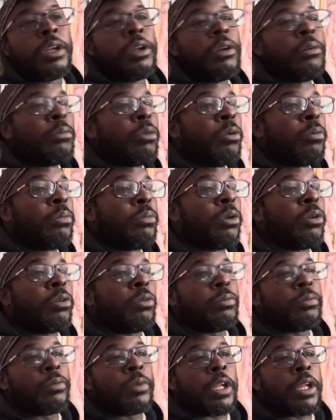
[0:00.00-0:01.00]
Boom
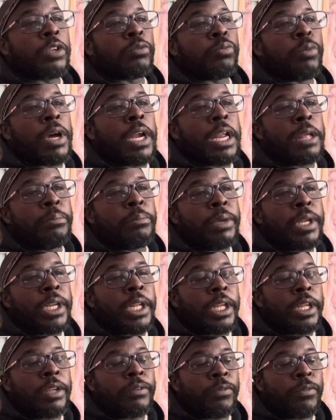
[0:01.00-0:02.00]
boom. That's why they've been
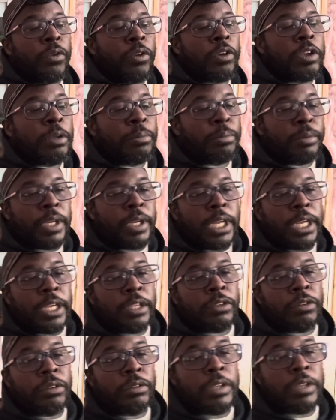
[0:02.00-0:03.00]
in here for a couple
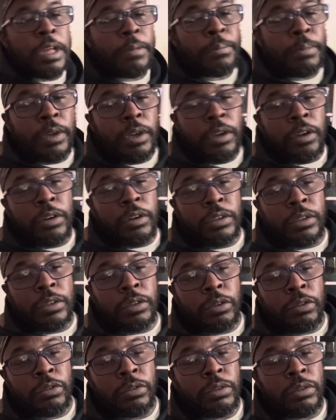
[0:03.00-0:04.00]
days on top of learning
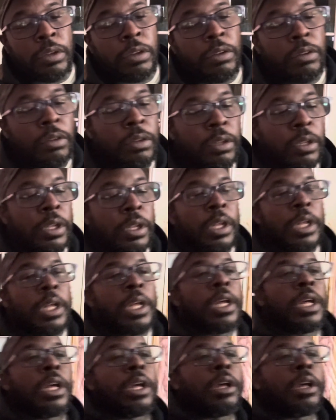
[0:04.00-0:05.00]
too. So,
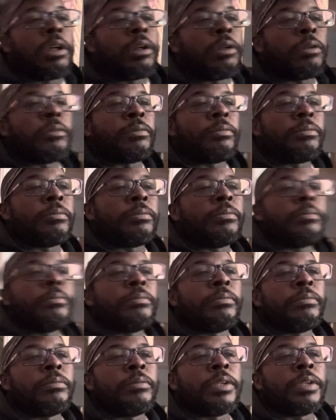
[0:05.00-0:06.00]
um,
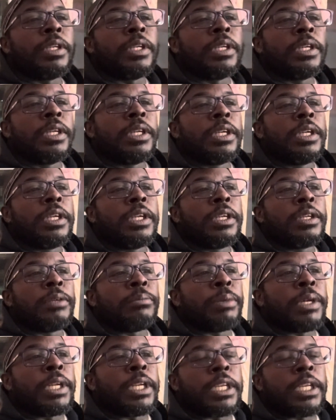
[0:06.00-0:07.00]

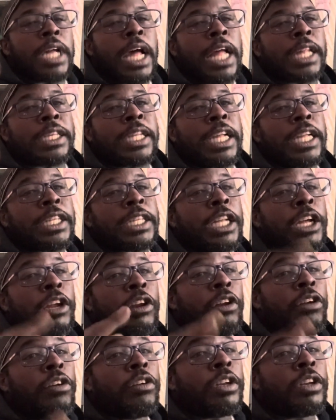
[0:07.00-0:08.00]
but I think they're
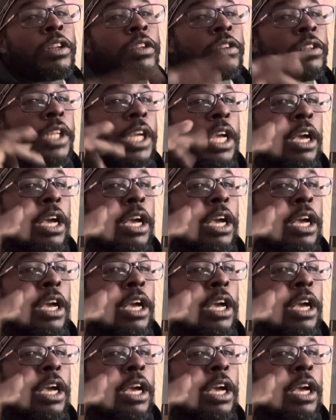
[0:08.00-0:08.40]
learning. See how